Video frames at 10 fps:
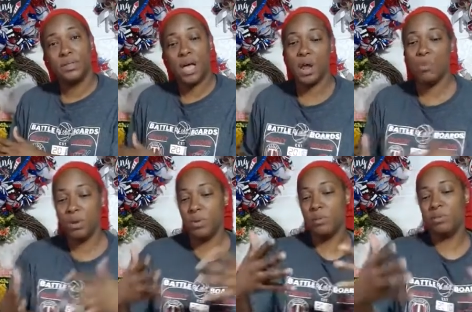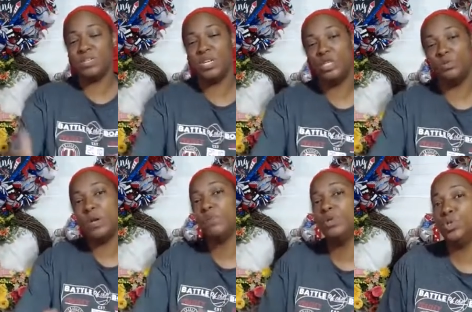And I want to be able to teach
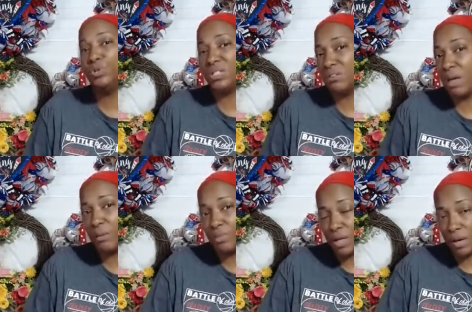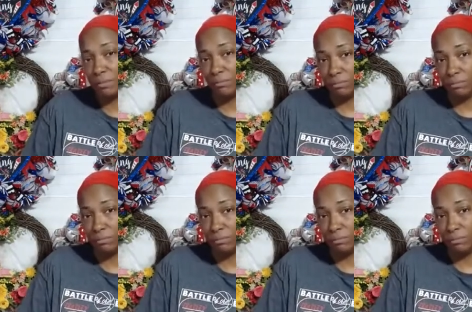people to do the same thing.